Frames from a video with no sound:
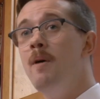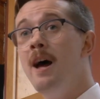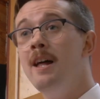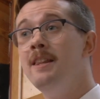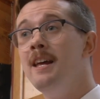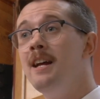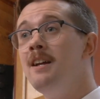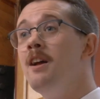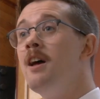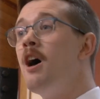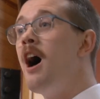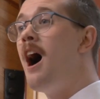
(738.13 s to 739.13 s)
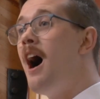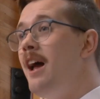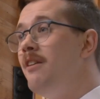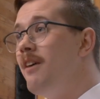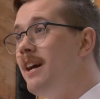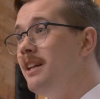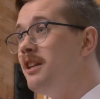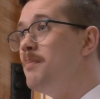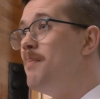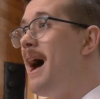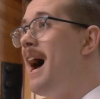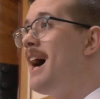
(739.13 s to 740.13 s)
and then highlight the
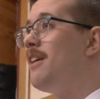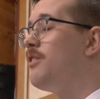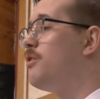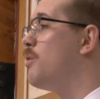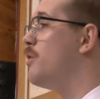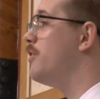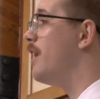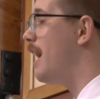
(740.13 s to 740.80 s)
path towards